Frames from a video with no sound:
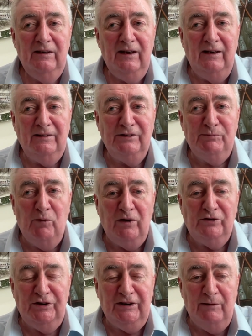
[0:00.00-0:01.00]
And this
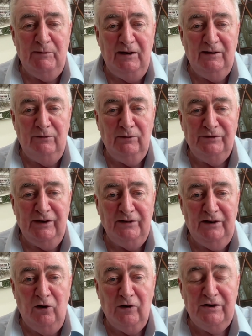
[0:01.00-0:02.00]
morning she came in and was on
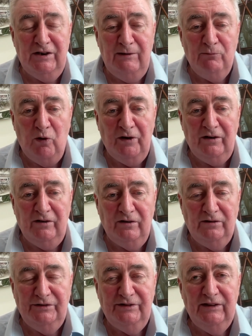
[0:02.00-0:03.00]
the R T morning
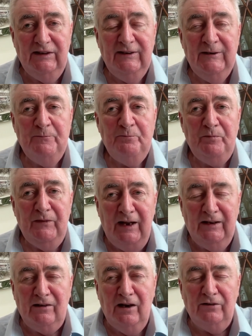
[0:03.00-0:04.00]
news,
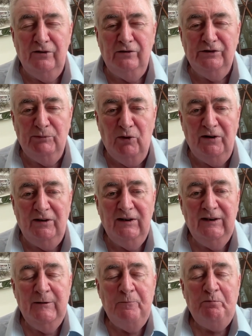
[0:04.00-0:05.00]
eight o'clock news in the morning,
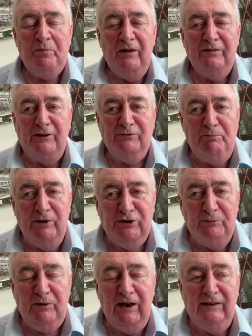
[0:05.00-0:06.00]
that
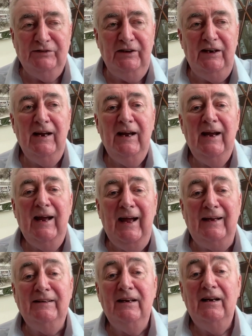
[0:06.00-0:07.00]
Bishop Casey
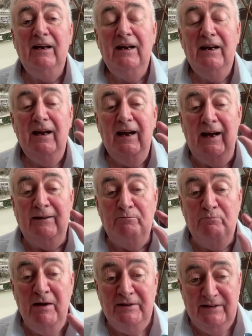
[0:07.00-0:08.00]
had
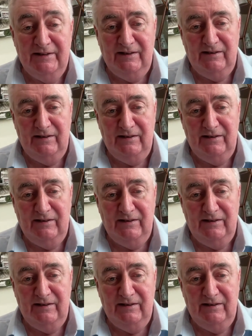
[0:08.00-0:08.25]
admitted,